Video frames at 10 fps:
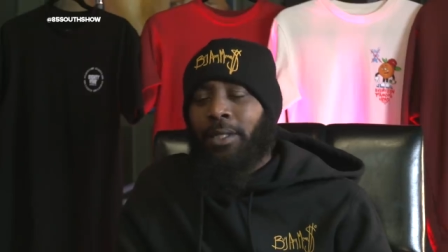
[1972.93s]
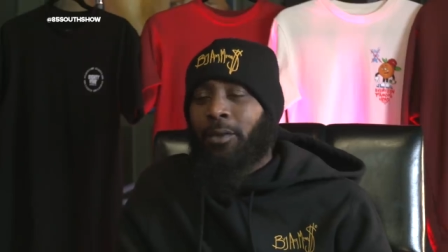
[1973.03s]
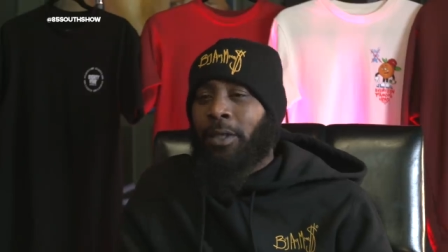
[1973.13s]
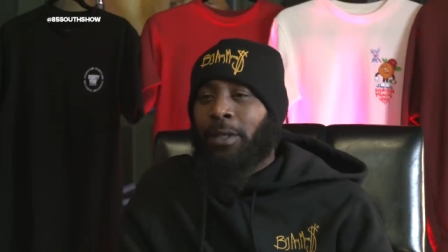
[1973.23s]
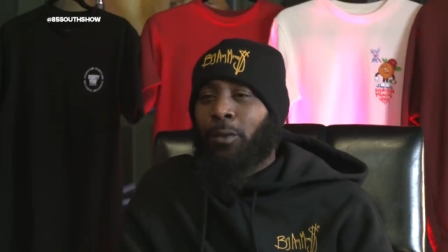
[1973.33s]
But
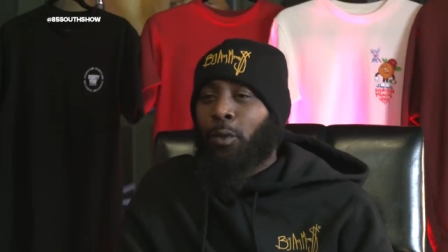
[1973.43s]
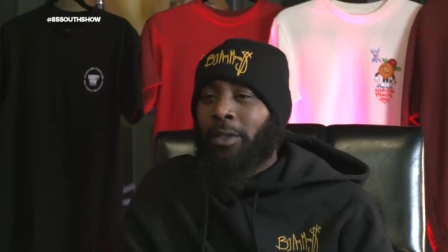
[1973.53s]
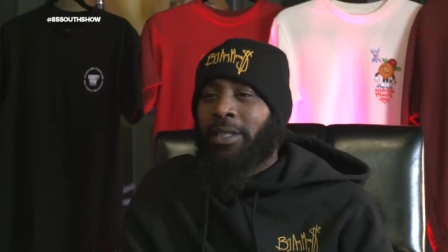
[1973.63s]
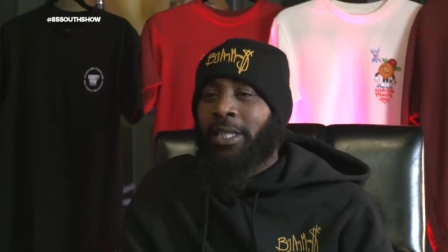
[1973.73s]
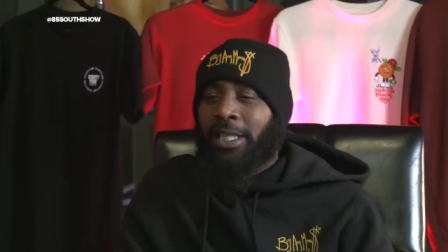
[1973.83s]
you get, you
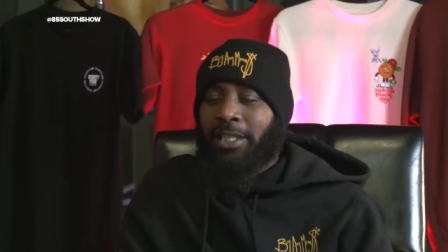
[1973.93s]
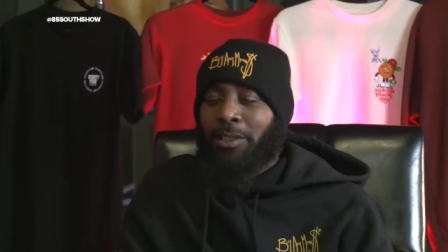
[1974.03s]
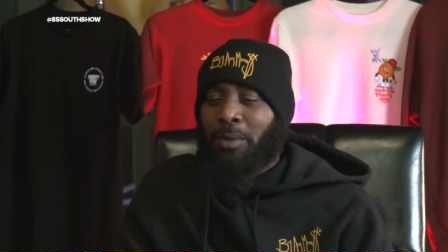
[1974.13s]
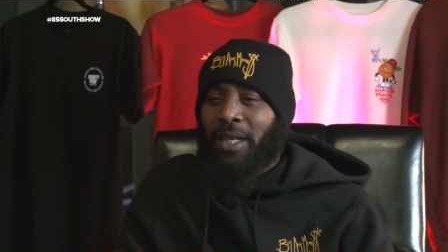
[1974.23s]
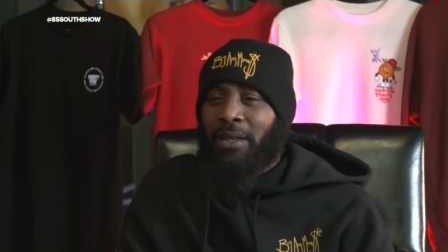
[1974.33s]
really can't
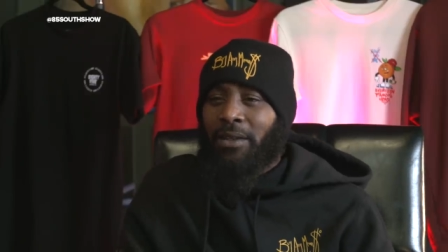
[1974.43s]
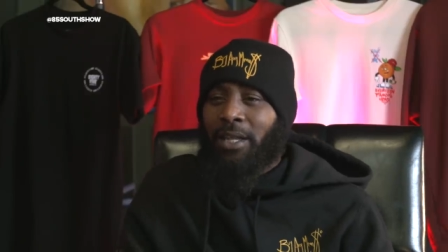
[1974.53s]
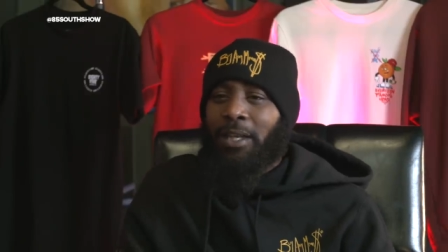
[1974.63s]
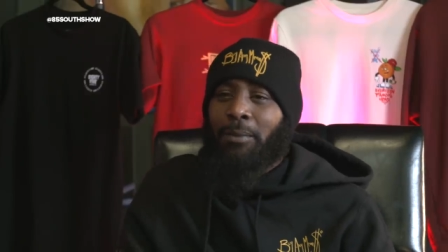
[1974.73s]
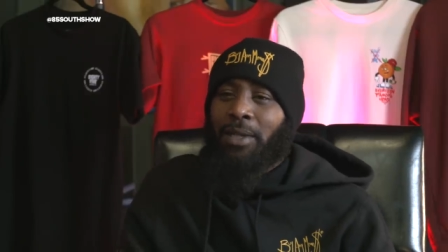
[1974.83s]
just be out here
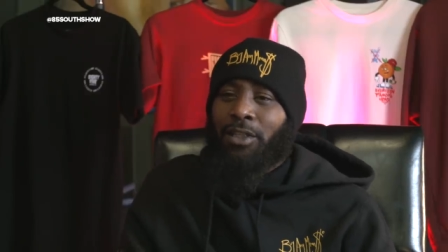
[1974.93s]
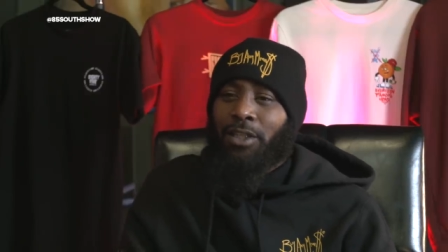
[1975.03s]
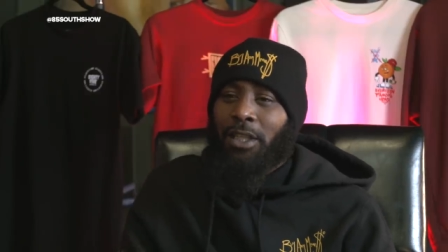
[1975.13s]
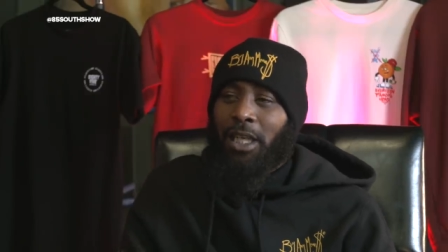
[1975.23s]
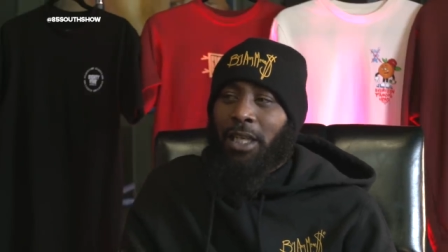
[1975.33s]
thinking about
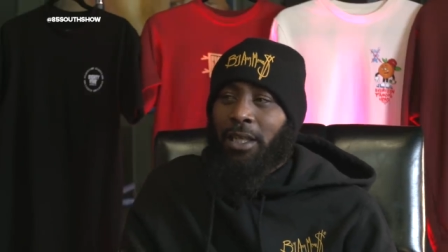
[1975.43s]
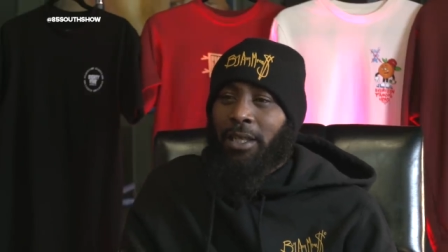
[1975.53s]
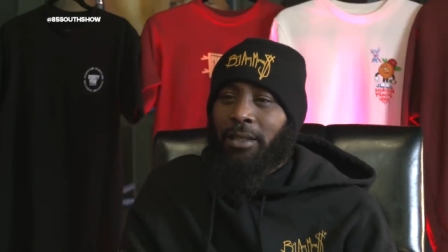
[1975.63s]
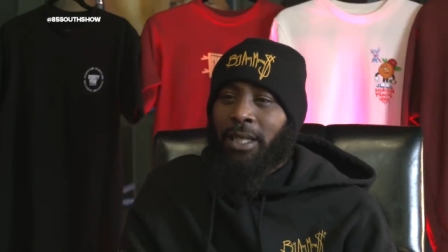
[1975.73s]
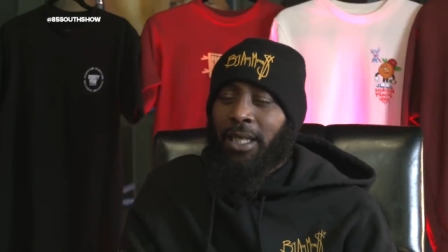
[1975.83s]
shit like
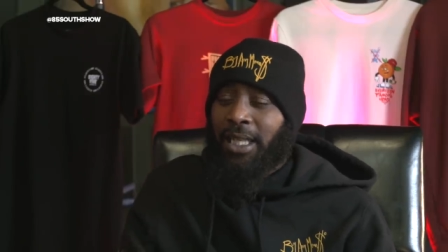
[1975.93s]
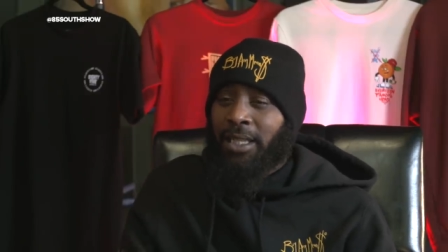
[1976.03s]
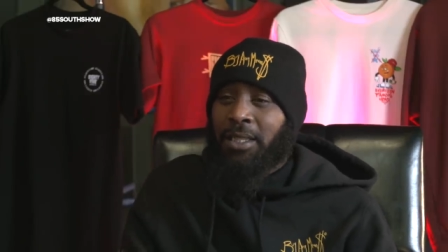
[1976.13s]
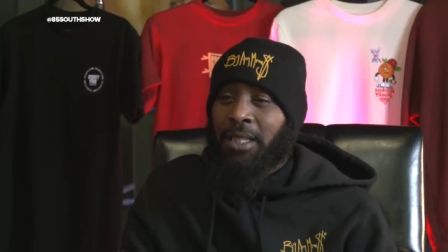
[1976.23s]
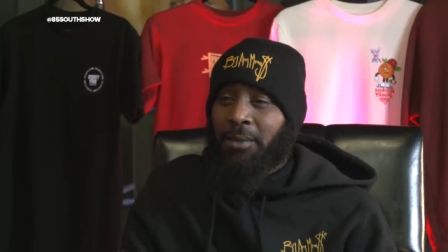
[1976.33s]
that. Now
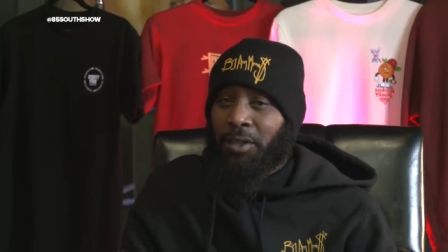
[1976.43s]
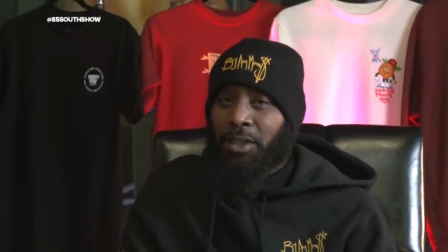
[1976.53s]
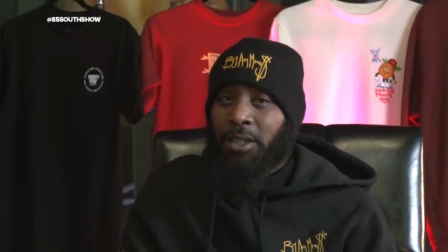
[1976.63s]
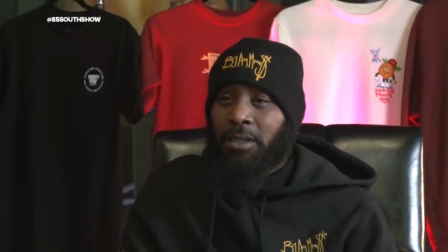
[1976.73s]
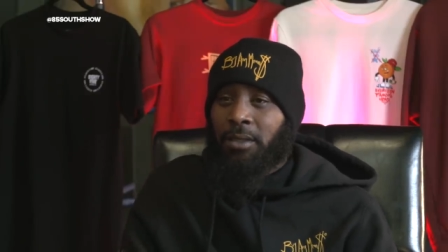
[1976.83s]
that's the type of
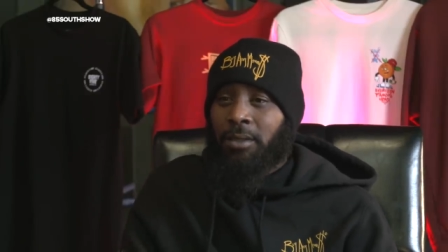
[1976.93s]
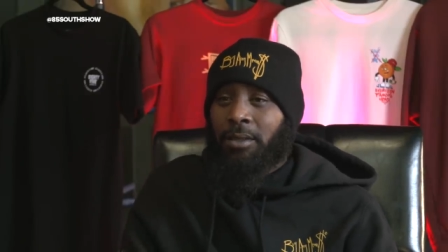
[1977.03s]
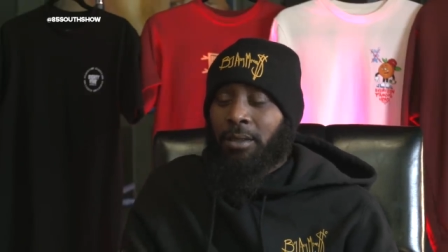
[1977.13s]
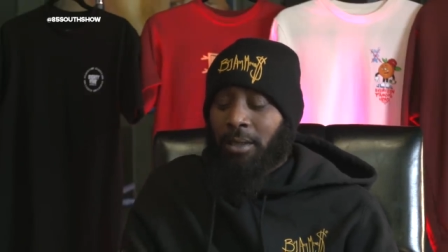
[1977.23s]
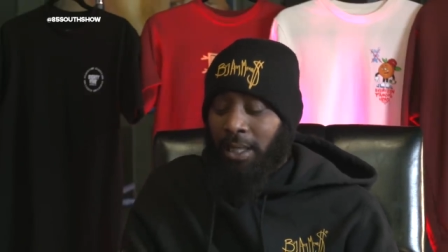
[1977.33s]
shit
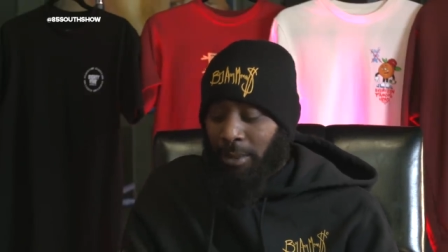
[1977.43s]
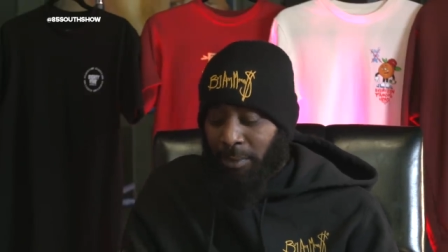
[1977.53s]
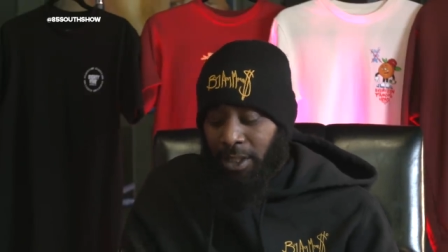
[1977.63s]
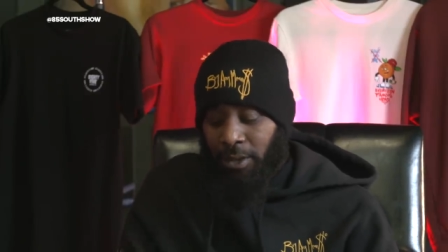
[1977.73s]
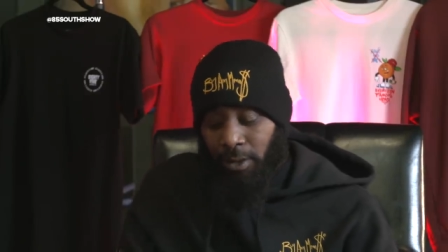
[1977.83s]
that'll
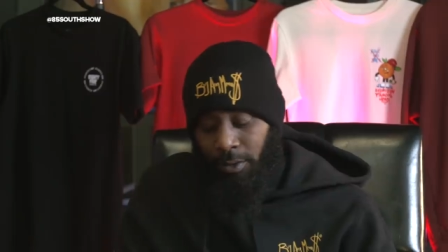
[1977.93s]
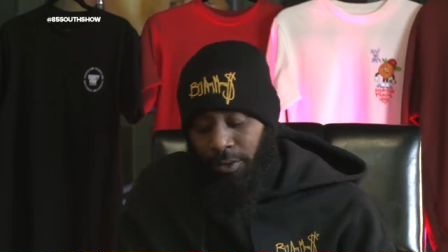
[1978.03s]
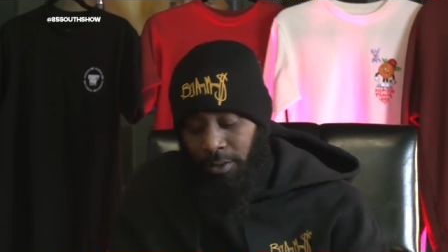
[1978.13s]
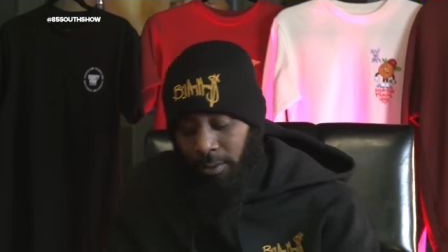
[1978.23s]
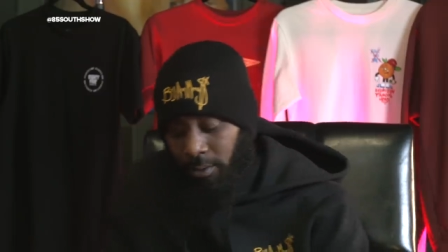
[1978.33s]
make you
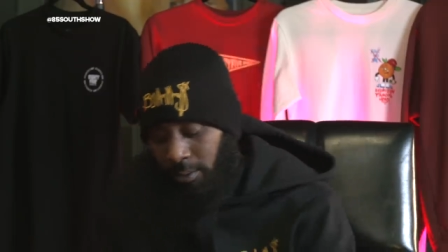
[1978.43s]
lose it.